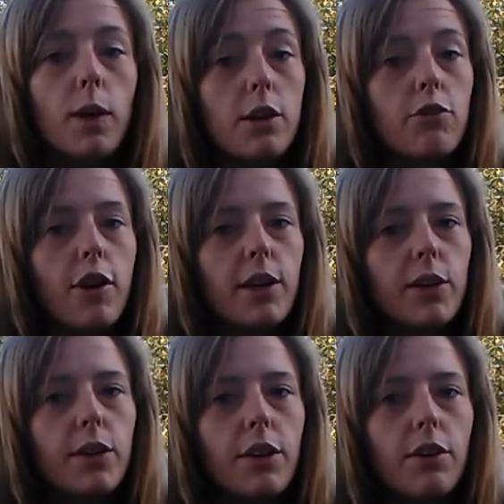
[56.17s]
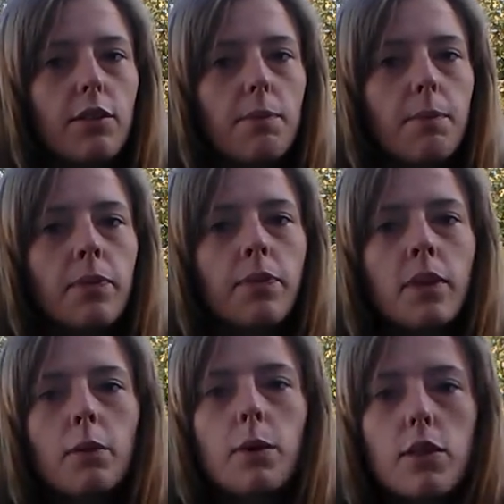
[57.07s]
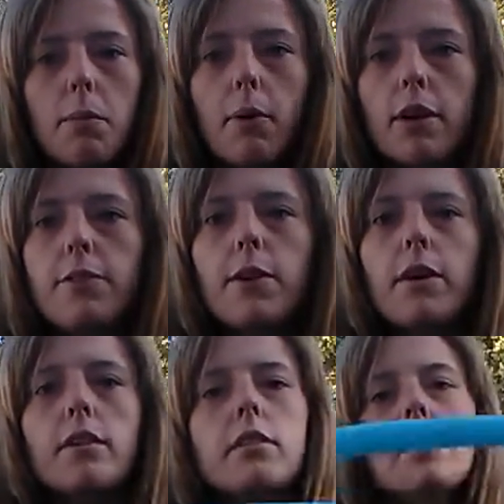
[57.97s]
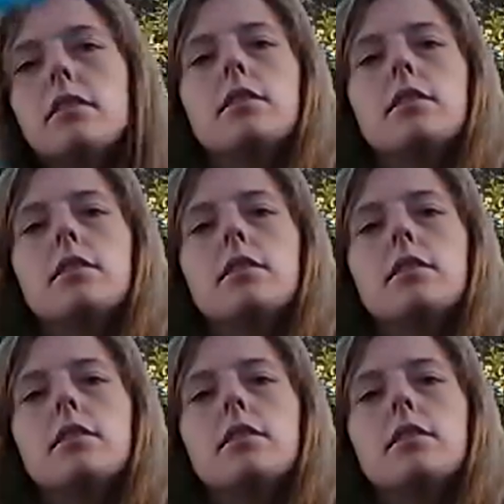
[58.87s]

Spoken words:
when you're trying to learn with no point of focus.